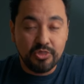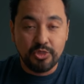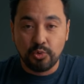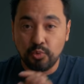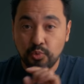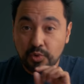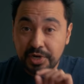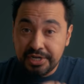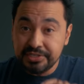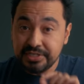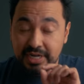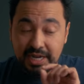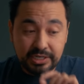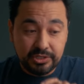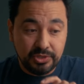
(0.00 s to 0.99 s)
The
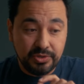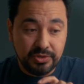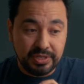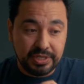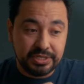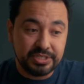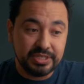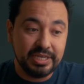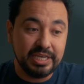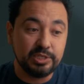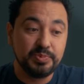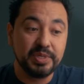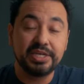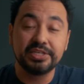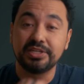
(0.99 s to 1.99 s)
reason I do this
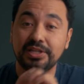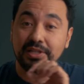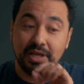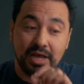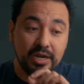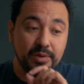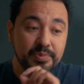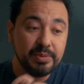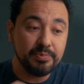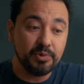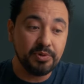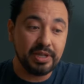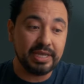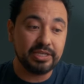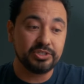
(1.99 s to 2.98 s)
is because a lot of
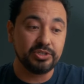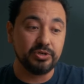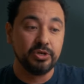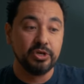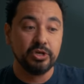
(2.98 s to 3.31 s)
people like to